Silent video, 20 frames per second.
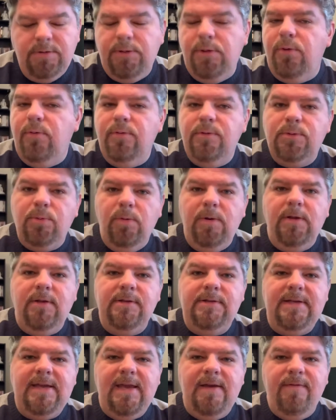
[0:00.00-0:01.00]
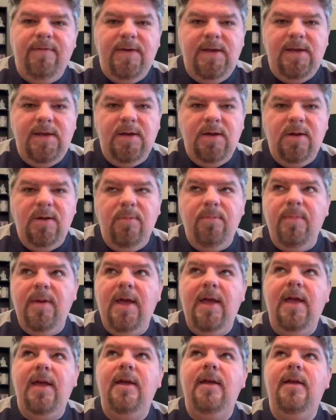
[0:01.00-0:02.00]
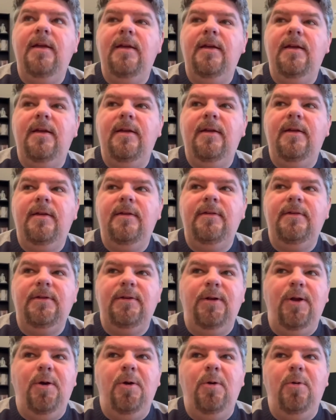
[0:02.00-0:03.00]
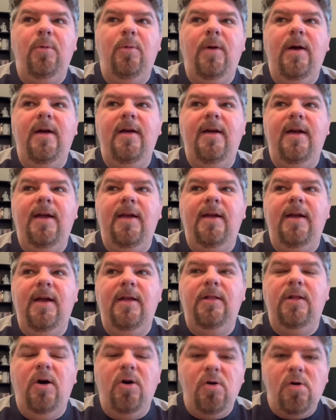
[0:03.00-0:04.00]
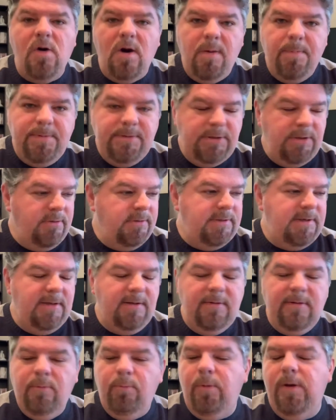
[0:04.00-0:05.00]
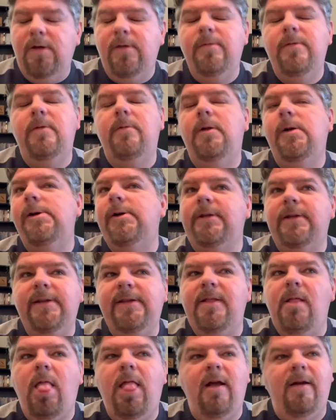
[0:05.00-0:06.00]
who is willing to give him, you know, a longer opportunity. Willing